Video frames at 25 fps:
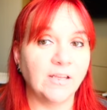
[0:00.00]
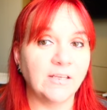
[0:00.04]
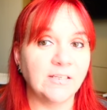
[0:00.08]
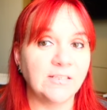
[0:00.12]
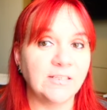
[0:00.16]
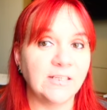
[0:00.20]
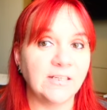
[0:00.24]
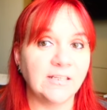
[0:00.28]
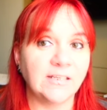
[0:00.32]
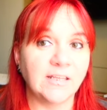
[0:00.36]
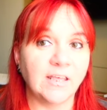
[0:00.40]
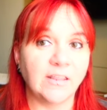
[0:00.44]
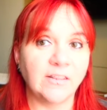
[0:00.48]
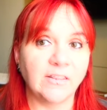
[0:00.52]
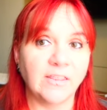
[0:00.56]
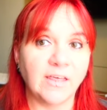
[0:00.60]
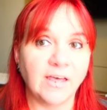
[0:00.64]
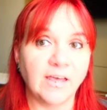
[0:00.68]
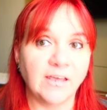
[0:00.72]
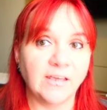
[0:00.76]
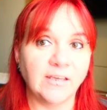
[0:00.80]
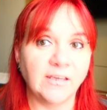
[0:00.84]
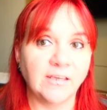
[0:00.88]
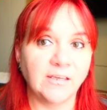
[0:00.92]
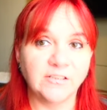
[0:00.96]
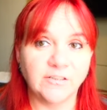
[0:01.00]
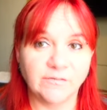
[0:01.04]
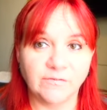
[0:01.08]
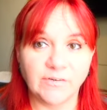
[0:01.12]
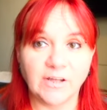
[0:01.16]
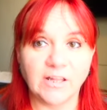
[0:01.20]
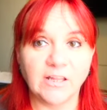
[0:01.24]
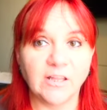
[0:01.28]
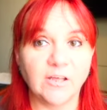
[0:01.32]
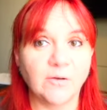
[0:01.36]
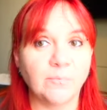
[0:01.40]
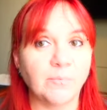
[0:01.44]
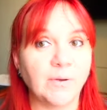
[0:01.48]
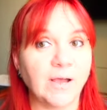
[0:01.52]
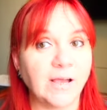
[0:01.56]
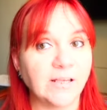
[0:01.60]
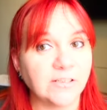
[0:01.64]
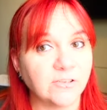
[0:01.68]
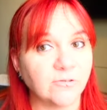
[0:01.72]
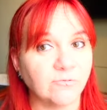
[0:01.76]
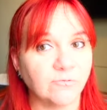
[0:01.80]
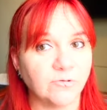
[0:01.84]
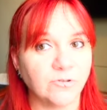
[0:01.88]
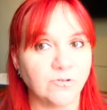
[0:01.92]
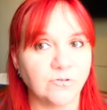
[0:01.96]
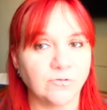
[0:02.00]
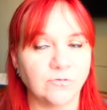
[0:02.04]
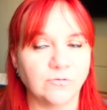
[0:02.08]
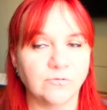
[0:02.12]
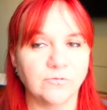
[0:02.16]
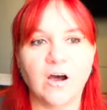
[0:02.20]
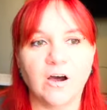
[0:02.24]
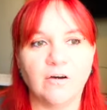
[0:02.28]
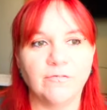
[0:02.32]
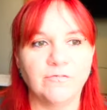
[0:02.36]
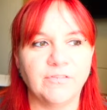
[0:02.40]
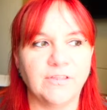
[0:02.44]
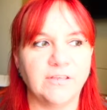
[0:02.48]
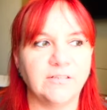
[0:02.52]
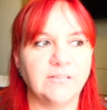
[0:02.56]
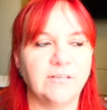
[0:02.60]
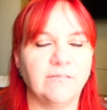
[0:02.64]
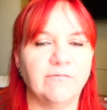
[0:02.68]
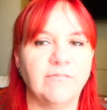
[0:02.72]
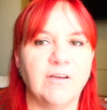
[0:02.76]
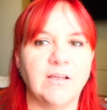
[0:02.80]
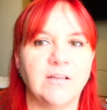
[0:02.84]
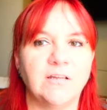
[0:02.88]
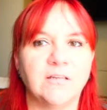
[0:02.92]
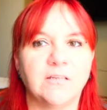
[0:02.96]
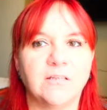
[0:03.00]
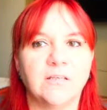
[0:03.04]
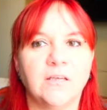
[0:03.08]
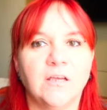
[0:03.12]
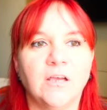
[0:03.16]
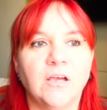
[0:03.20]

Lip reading: did they develop as a result of this event?